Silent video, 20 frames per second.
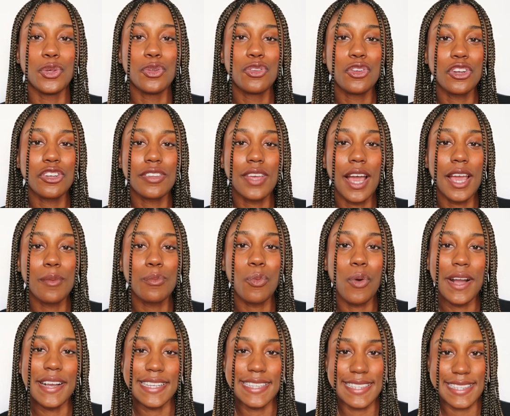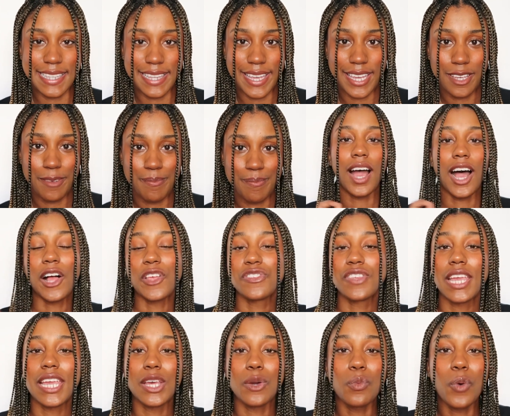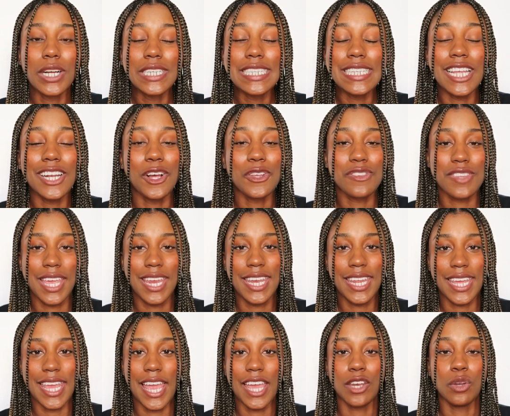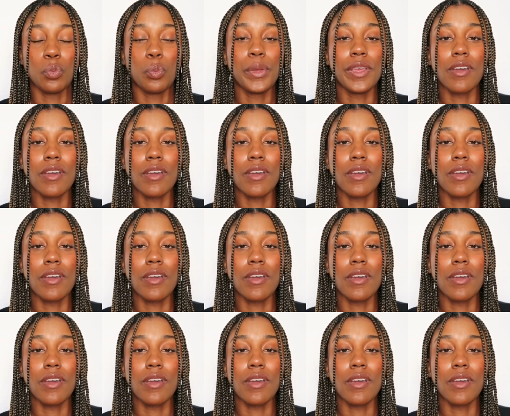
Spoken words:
use your time wisely. I'll say it once and I'll say it again.